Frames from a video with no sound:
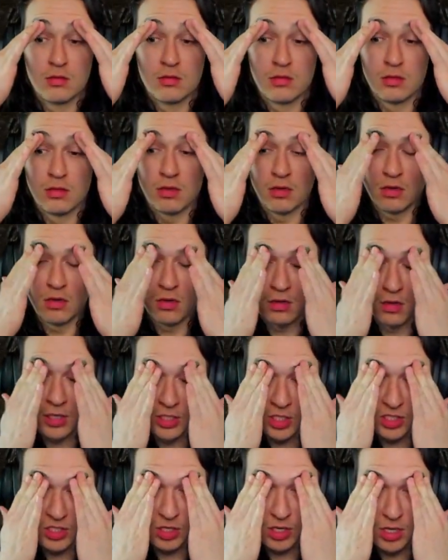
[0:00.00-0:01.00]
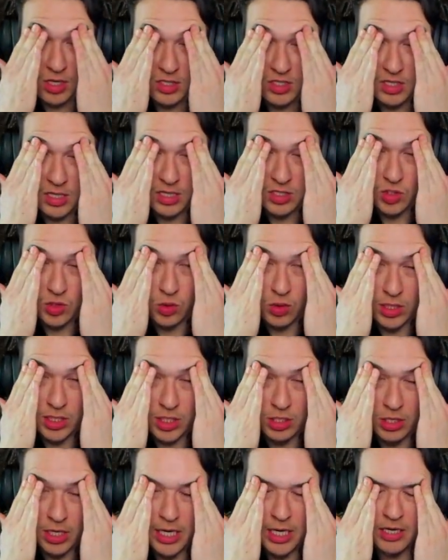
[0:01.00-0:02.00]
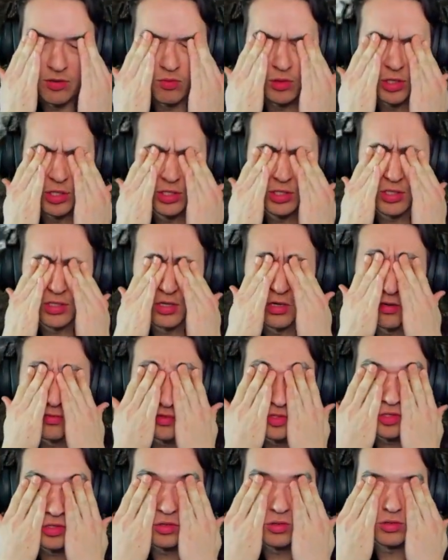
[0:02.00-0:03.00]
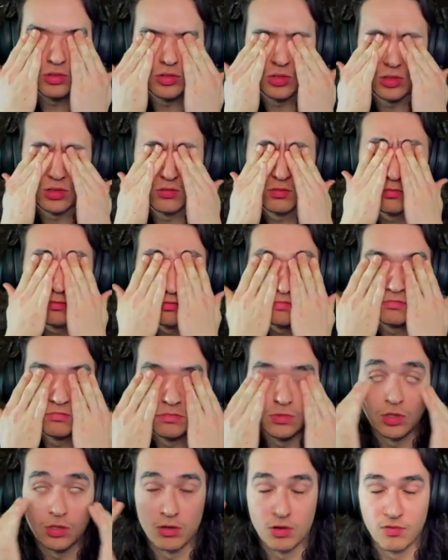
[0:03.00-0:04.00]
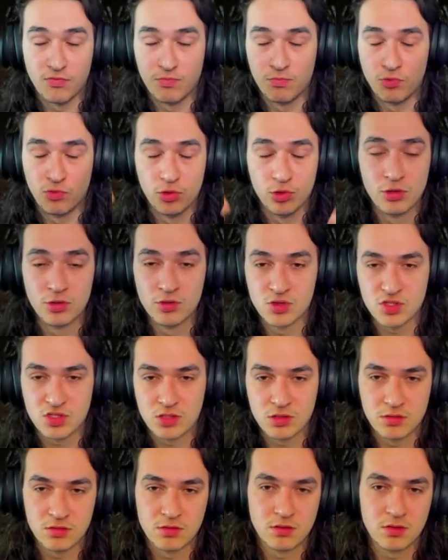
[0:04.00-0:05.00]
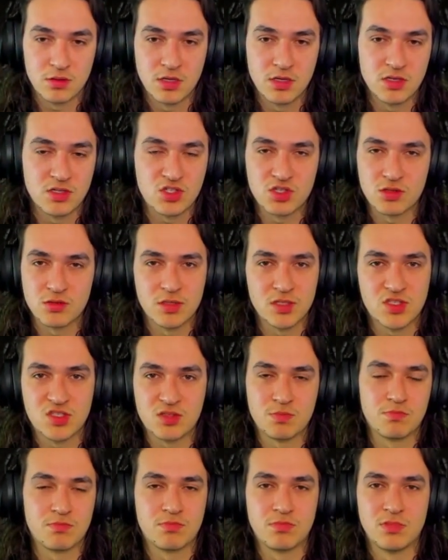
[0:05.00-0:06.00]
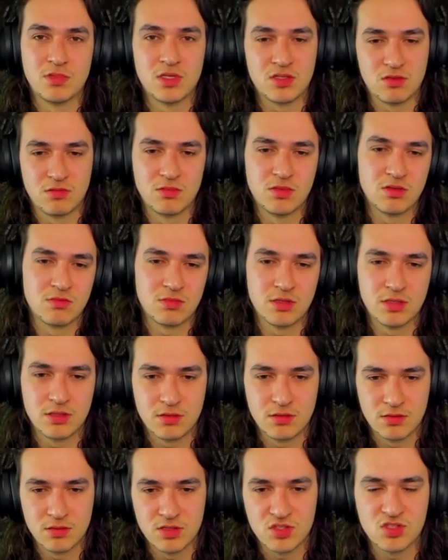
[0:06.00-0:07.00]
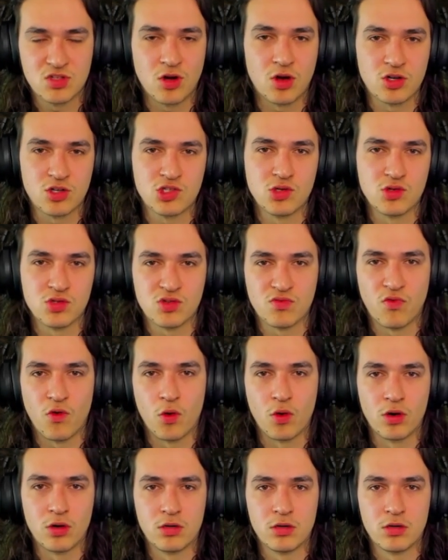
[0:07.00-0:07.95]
Oh, I just lost like 20 grand worth of souls. Of runes. It's Dark Souls 4.